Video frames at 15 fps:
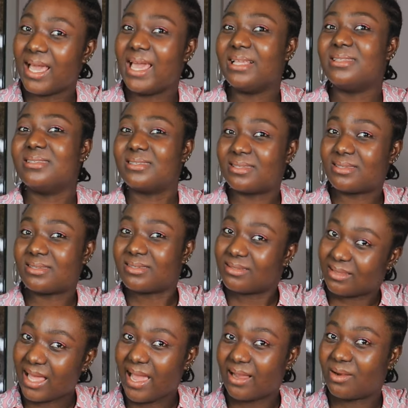
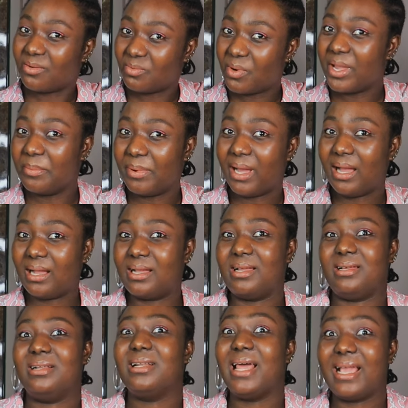ends like way
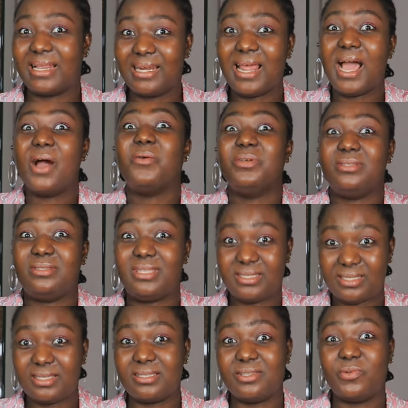back, like now
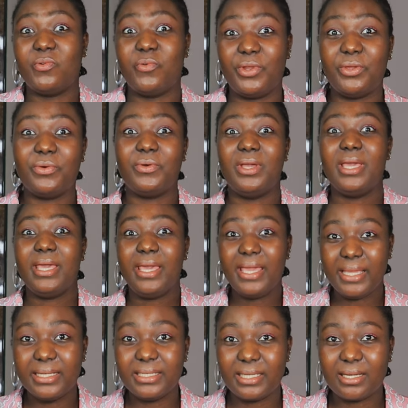this is the real
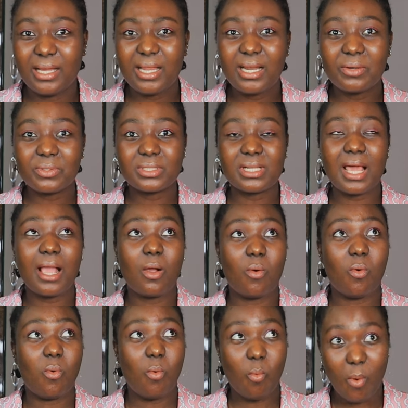India. And I was
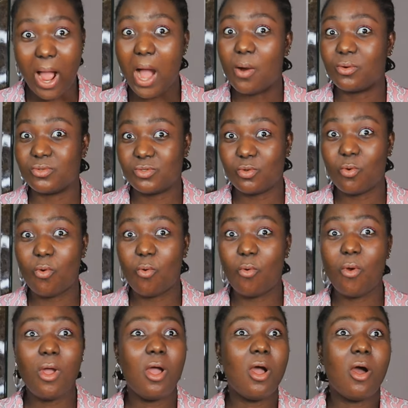like, wow.
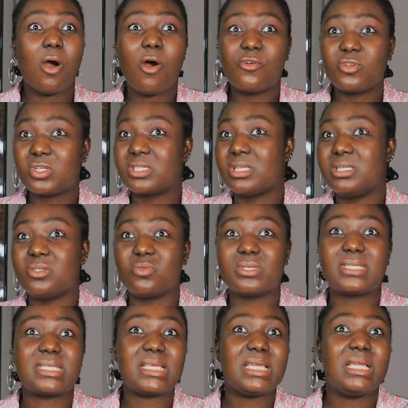So all those things you
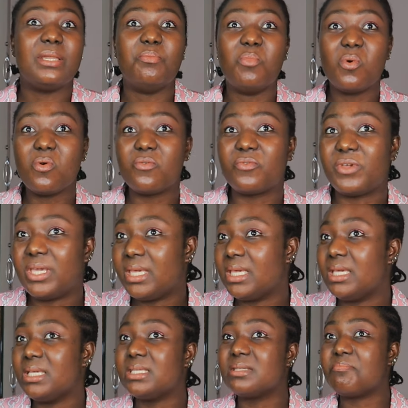see in
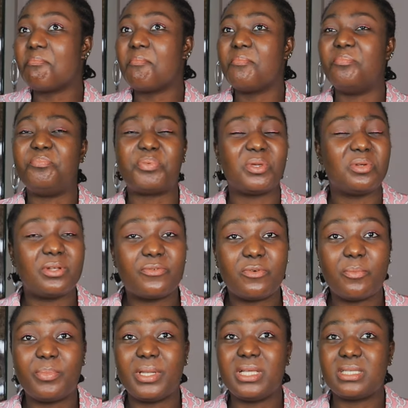movies,
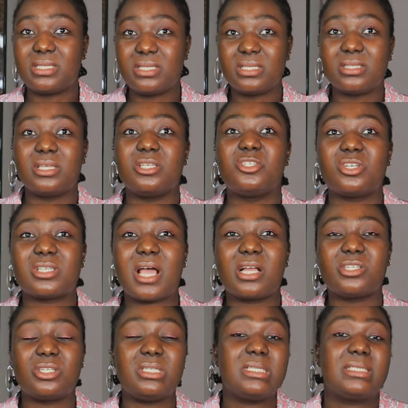beautiful places, they just
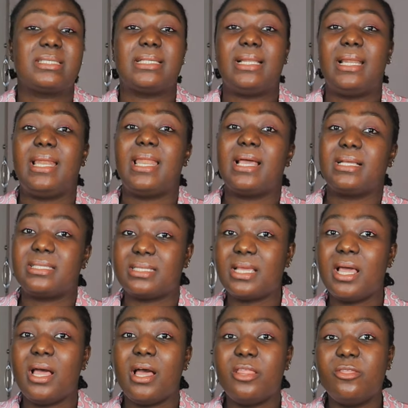actually
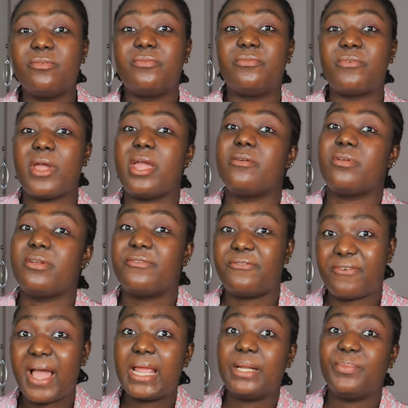select the very
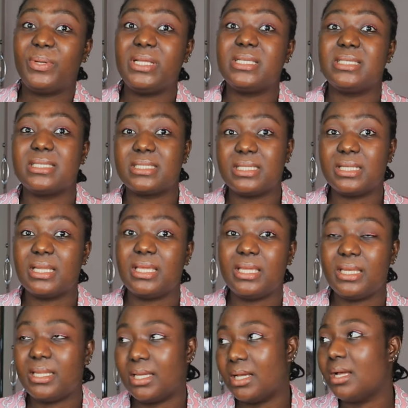fine places in
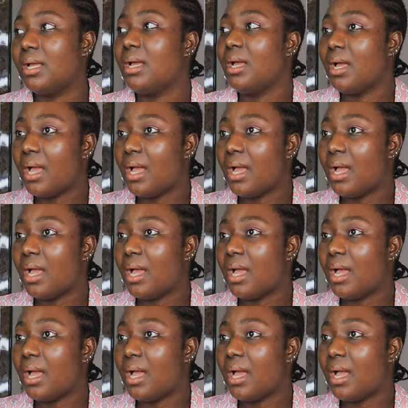India.